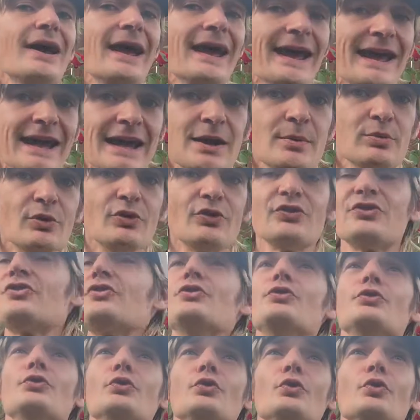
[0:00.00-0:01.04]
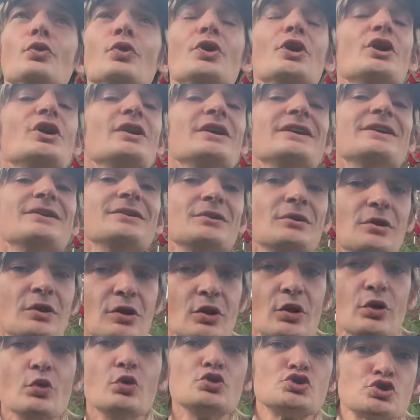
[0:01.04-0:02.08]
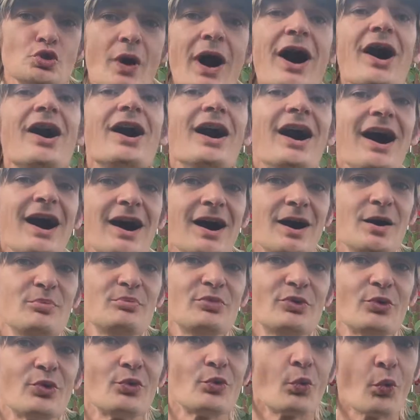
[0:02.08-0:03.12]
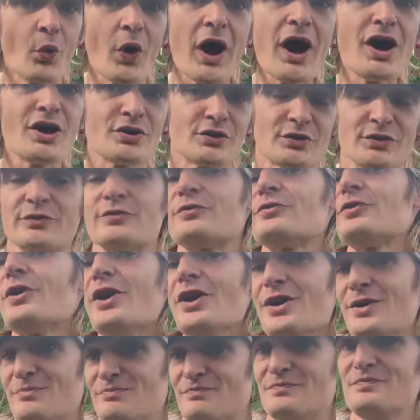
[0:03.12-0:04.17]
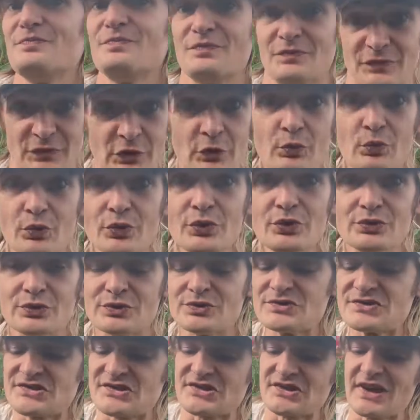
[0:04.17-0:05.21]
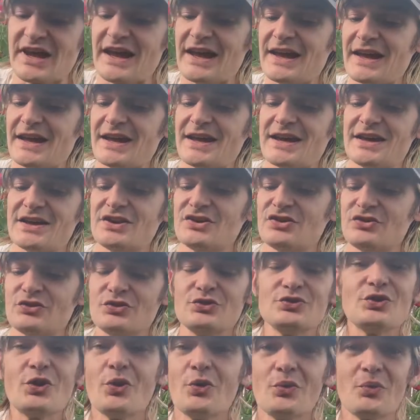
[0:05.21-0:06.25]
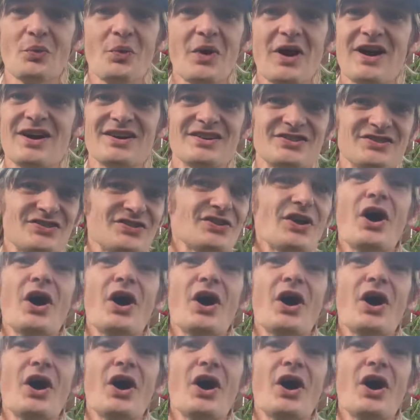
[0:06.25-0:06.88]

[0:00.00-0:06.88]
able to draw up water from the roots, and you don't want